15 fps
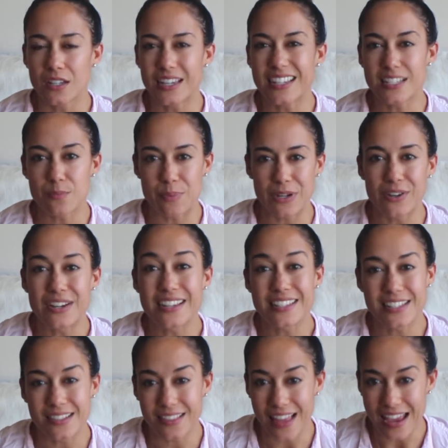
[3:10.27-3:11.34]

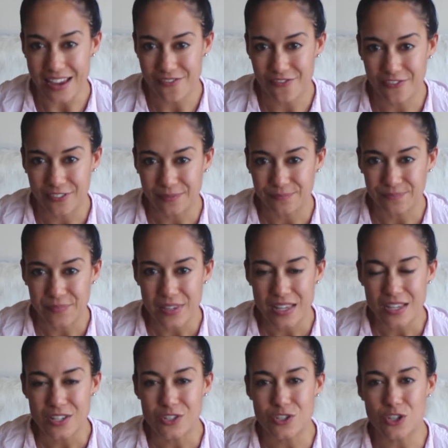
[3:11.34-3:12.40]
experience life.
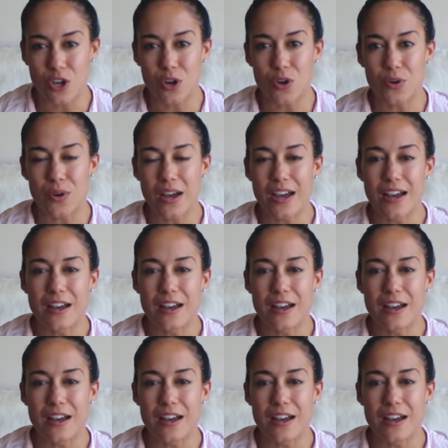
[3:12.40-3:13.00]
So